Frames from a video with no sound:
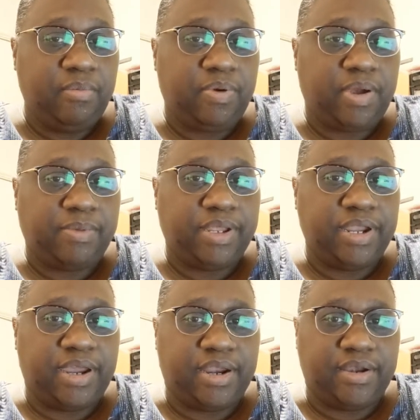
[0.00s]
probably are
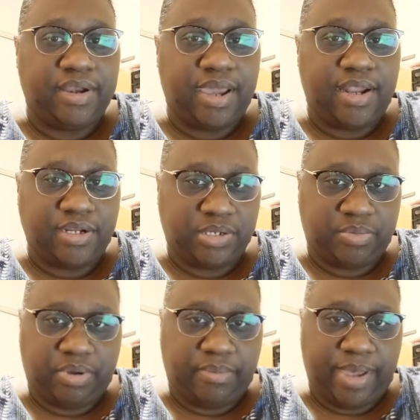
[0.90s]
not
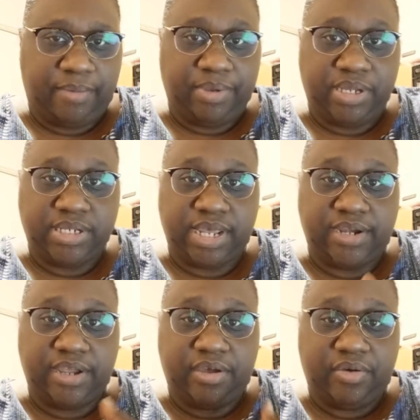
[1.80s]
knowledgeable about, because
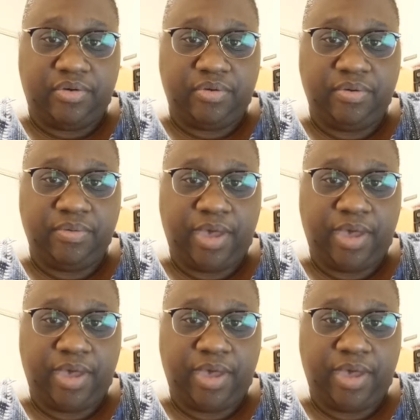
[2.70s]
I know